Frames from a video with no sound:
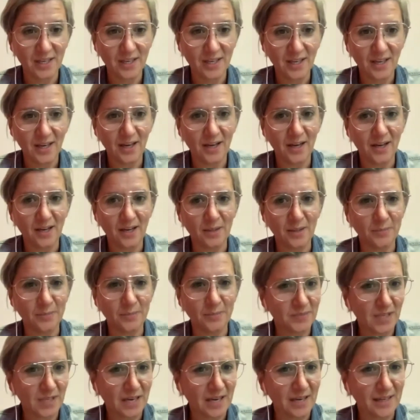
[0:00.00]
Um,
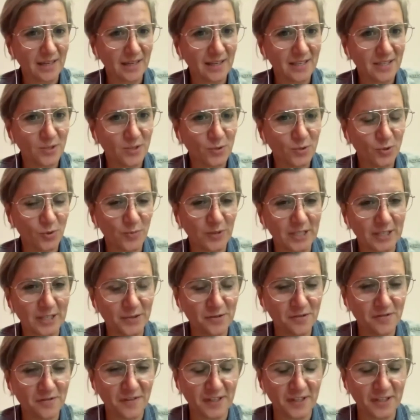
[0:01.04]
I guess you told me that
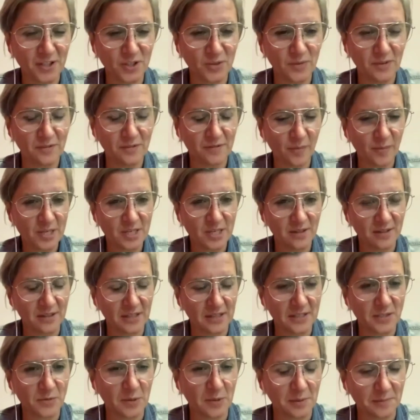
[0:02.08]
you find new information
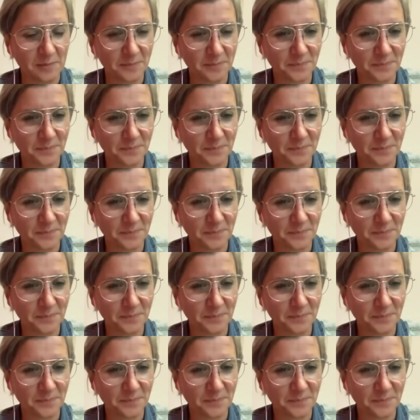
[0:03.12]
there as well.